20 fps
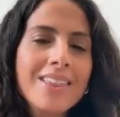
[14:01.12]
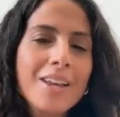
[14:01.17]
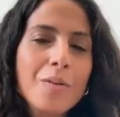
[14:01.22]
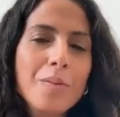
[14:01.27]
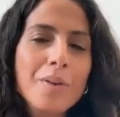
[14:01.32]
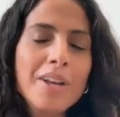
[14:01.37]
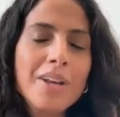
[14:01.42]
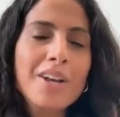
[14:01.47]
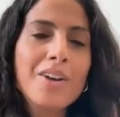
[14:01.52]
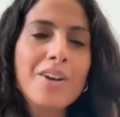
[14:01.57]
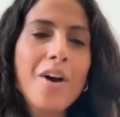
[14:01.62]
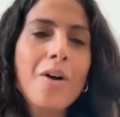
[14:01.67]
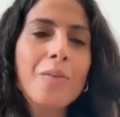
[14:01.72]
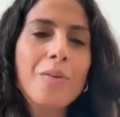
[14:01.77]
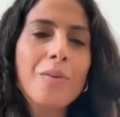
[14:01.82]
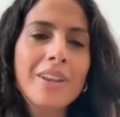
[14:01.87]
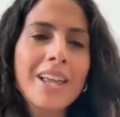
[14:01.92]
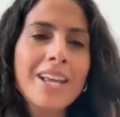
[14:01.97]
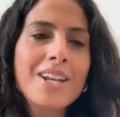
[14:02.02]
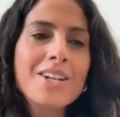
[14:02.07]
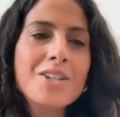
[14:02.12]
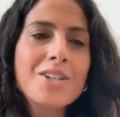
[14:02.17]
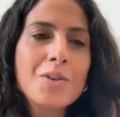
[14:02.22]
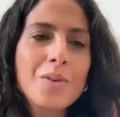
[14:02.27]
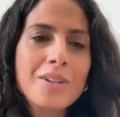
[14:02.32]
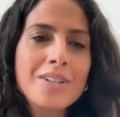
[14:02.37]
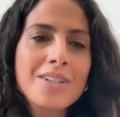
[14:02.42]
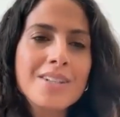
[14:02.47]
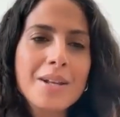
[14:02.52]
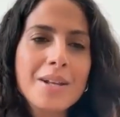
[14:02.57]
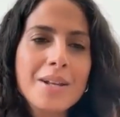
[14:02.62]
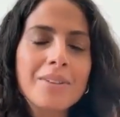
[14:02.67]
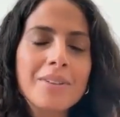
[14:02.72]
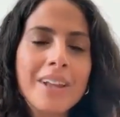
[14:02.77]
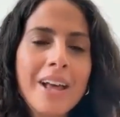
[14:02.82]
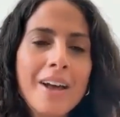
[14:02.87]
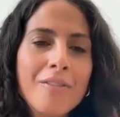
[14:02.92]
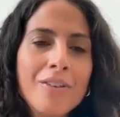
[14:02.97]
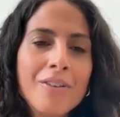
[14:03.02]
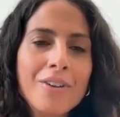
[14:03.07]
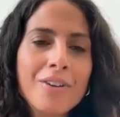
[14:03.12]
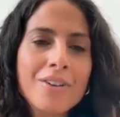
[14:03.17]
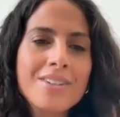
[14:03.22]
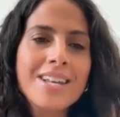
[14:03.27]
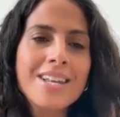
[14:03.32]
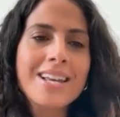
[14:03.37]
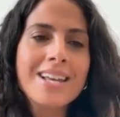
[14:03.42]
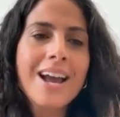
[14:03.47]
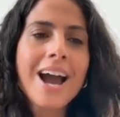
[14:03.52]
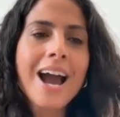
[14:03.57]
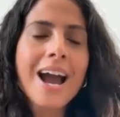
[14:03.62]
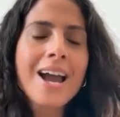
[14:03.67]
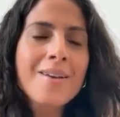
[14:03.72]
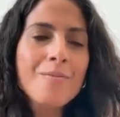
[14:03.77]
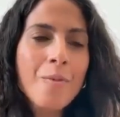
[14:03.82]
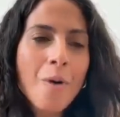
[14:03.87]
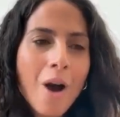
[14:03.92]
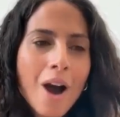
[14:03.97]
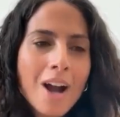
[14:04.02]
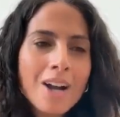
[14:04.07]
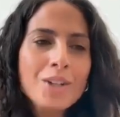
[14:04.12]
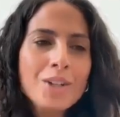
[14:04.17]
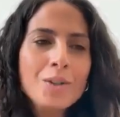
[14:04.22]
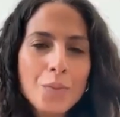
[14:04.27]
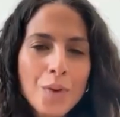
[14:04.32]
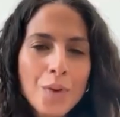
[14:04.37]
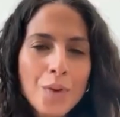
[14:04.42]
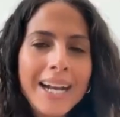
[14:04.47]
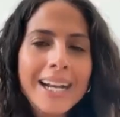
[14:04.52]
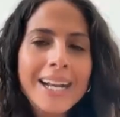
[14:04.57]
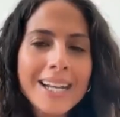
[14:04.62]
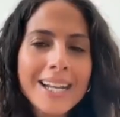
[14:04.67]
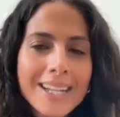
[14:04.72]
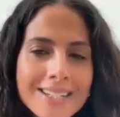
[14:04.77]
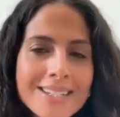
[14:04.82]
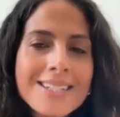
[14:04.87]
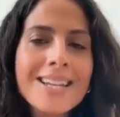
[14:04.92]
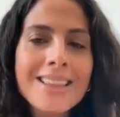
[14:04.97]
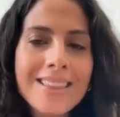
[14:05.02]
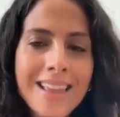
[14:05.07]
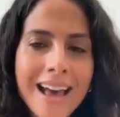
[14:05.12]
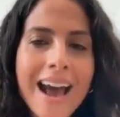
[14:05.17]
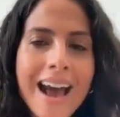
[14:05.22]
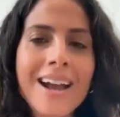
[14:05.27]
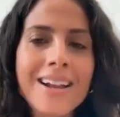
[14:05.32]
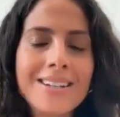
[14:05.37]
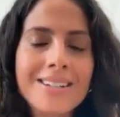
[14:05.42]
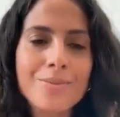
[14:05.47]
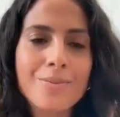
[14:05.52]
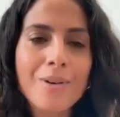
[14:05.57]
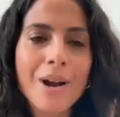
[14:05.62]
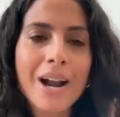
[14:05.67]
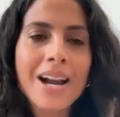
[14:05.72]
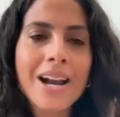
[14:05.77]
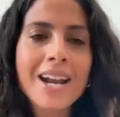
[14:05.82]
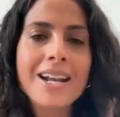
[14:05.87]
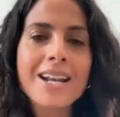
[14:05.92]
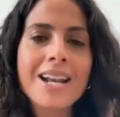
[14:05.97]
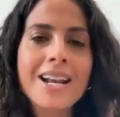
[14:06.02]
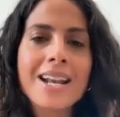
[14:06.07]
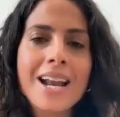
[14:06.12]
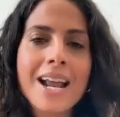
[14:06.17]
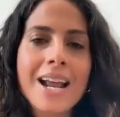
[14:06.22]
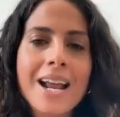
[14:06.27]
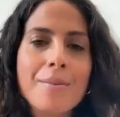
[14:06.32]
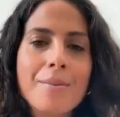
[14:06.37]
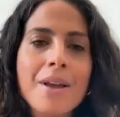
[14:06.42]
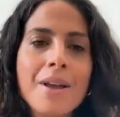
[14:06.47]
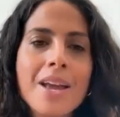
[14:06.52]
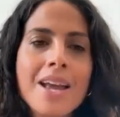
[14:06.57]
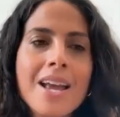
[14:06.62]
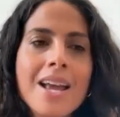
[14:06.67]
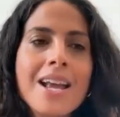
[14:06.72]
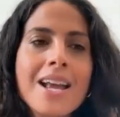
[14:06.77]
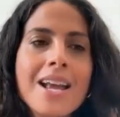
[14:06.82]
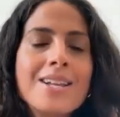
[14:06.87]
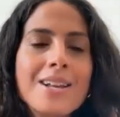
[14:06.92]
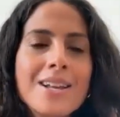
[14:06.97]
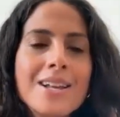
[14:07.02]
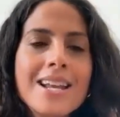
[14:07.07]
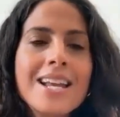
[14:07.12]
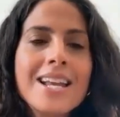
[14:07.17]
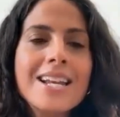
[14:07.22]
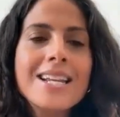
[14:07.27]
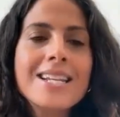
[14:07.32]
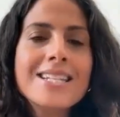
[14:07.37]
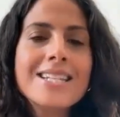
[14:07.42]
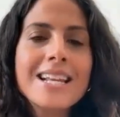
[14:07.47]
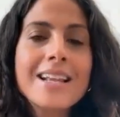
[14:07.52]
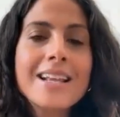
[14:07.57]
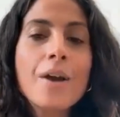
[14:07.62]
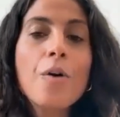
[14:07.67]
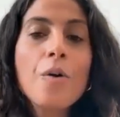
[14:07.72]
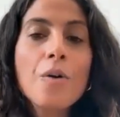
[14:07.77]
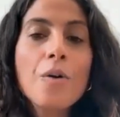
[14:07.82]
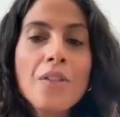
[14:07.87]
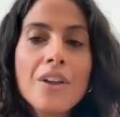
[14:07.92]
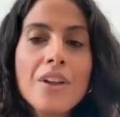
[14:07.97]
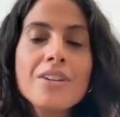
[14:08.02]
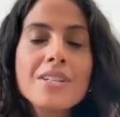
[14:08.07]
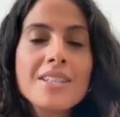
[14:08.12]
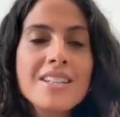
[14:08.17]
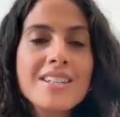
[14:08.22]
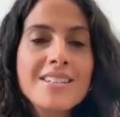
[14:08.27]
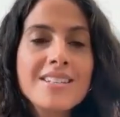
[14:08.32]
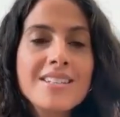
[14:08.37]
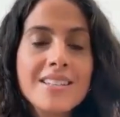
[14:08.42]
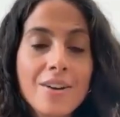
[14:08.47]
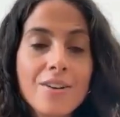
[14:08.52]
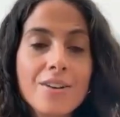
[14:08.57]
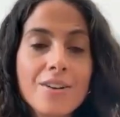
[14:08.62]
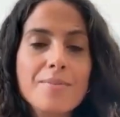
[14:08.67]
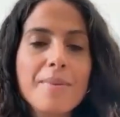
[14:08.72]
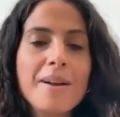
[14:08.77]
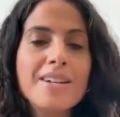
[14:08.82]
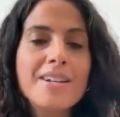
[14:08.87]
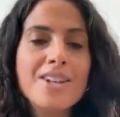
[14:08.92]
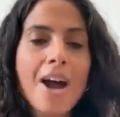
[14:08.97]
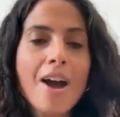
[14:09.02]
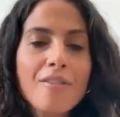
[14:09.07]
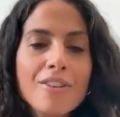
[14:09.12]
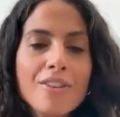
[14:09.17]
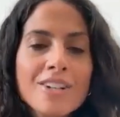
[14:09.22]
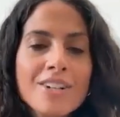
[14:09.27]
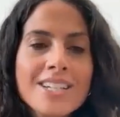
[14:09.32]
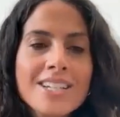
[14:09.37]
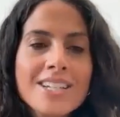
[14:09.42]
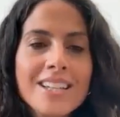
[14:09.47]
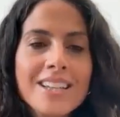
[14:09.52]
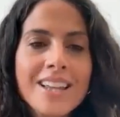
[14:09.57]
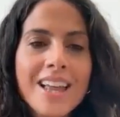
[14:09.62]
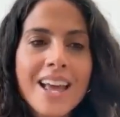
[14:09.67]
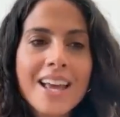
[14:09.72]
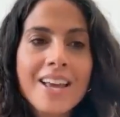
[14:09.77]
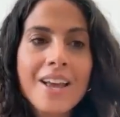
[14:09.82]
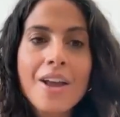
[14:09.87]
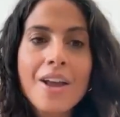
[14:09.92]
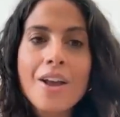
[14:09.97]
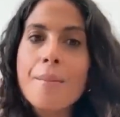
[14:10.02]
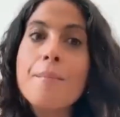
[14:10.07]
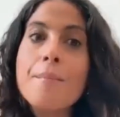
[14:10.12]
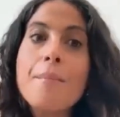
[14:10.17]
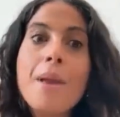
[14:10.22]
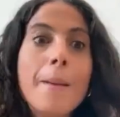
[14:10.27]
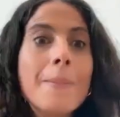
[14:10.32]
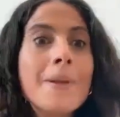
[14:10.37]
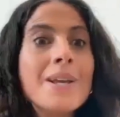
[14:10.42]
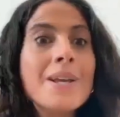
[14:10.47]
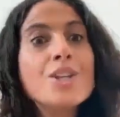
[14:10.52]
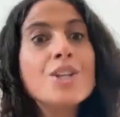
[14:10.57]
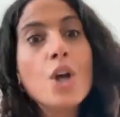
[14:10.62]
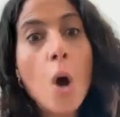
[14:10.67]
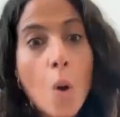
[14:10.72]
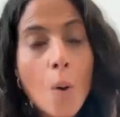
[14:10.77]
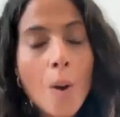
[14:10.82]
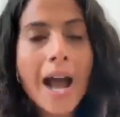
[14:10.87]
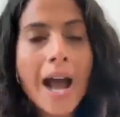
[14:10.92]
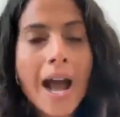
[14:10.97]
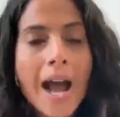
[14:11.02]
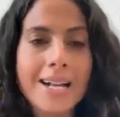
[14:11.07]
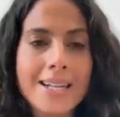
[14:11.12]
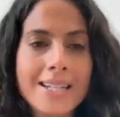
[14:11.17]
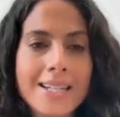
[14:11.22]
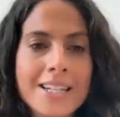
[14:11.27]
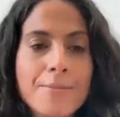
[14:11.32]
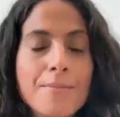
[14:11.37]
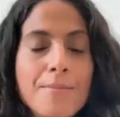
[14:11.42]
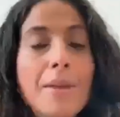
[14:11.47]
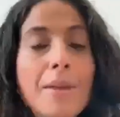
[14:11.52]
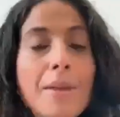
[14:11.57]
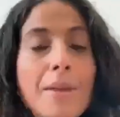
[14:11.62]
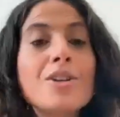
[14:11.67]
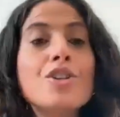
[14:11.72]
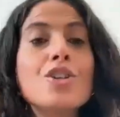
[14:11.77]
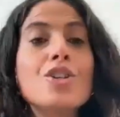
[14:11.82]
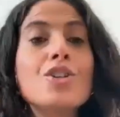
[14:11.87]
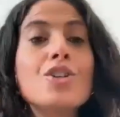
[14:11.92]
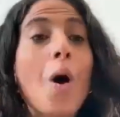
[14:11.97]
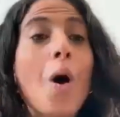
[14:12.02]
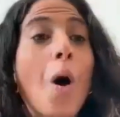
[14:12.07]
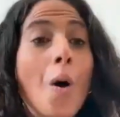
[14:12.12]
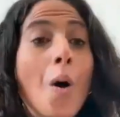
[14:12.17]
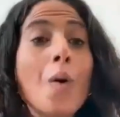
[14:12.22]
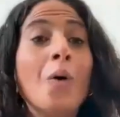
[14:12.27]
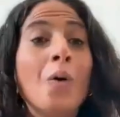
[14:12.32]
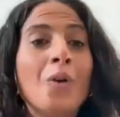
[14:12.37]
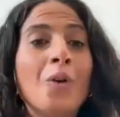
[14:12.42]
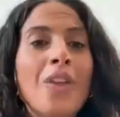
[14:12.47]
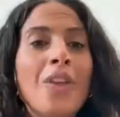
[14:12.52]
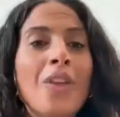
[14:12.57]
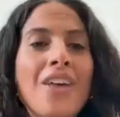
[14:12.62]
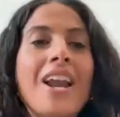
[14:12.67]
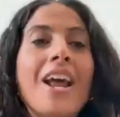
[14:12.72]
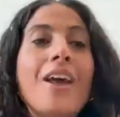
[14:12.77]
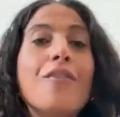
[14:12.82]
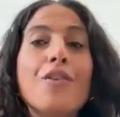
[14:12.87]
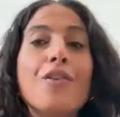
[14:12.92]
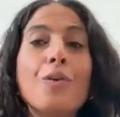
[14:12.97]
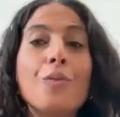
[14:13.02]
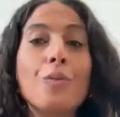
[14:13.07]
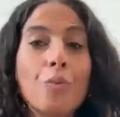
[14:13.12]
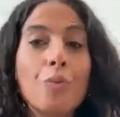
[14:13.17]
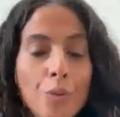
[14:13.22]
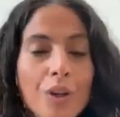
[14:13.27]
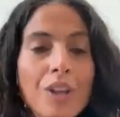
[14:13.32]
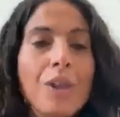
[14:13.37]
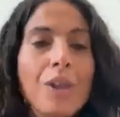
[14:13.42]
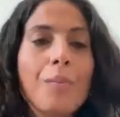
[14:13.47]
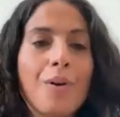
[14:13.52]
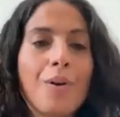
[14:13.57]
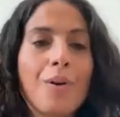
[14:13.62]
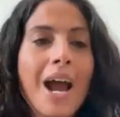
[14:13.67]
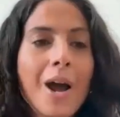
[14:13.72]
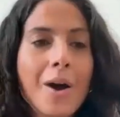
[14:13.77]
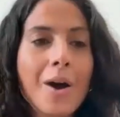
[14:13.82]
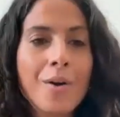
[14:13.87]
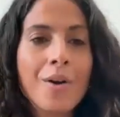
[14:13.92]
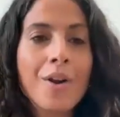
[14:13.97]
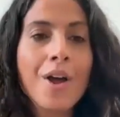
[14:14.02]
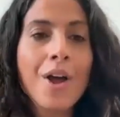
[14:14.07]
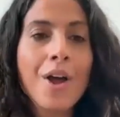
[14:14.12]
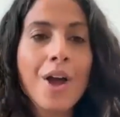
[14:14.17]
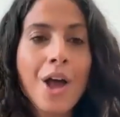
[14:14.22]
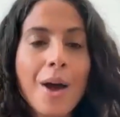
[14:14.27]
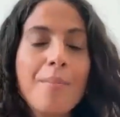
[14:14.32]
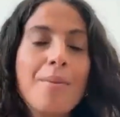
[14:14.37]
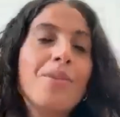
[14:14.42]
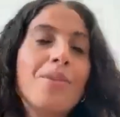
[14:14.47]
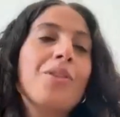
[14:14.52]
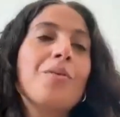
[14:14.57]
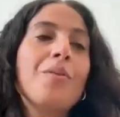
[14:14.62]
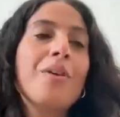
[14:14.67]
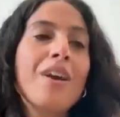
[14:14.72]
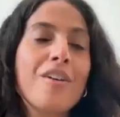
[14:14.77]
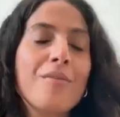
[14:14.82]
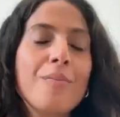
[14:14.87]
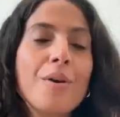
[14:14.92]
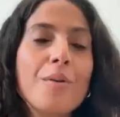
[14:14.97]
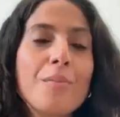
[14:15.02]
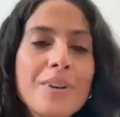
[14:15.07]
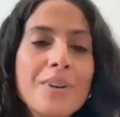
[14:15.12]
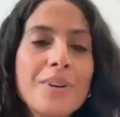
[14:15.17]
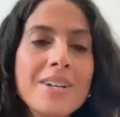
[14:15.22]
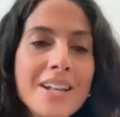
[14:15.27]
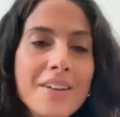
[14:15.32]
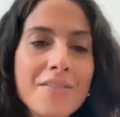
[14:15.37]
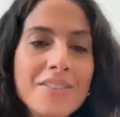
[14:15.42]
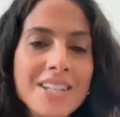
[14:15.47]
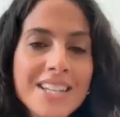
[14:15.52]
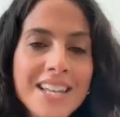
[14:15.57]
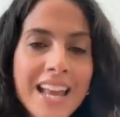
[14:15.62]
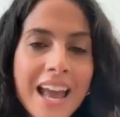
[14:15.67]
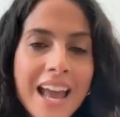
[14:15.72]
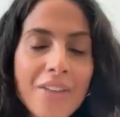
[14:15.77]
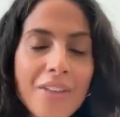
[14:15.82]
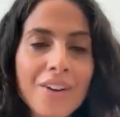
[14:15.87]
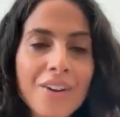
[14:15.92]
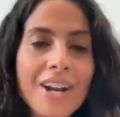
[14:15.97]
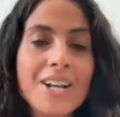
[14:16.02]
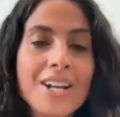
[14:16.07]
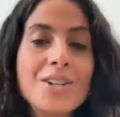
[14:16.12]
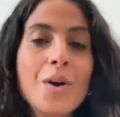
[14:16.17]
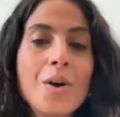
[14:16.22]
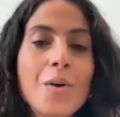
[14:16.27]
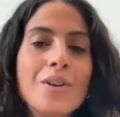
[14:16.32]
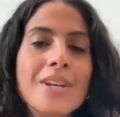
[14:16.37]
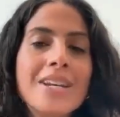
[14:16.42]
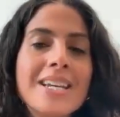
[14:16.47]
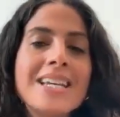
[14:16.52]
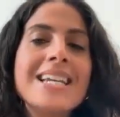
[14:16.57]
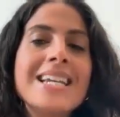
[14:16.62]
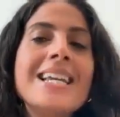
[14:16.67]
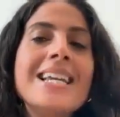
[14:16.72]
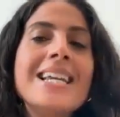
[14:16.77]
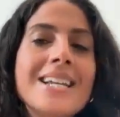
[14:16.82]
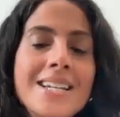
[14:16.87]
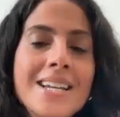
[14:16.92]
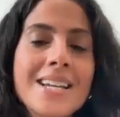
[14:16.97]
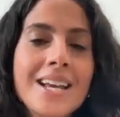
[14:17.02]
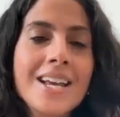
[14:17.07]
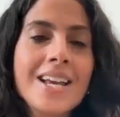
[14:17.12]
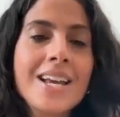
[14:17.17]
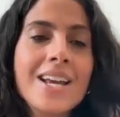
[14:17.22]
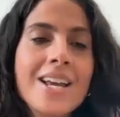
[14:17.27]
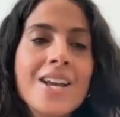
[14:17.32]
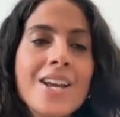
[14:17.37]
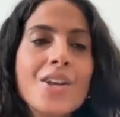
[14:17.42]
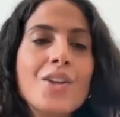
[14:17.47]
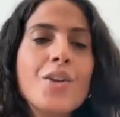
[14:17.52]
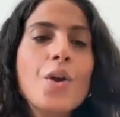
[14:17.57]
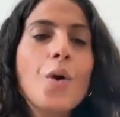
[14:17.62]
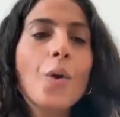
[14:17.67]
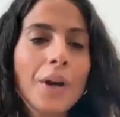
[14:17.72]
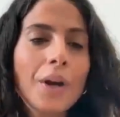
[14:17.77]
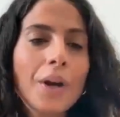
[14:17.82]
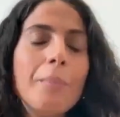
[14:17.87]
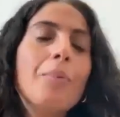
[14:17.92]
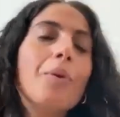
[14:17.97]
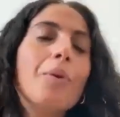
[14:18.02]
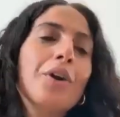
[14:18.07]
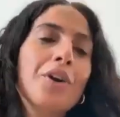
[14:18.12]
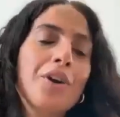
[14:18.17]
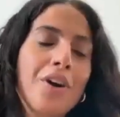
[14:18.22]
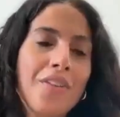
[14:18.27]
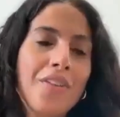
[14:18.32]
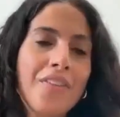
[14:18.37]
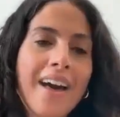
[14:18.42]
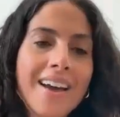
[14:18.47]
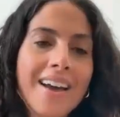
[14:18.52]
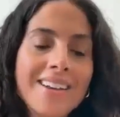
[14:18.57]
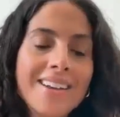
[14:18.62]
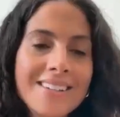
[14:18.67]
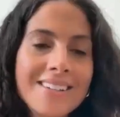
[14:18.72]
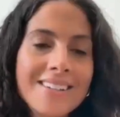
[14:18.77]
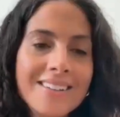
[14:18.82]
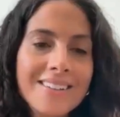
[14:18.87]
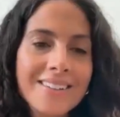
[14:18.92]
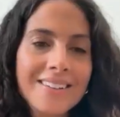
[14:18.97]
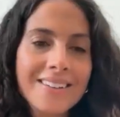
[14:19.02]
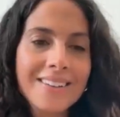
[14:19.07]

that I think we can all relate to on some levels. Like I walked right into that, right? And then and it's like, oh, there's my sovereignty. Like maybe don't ask, maybe just own that I feel really proud about the way I've put myself together and I don't need your input on that.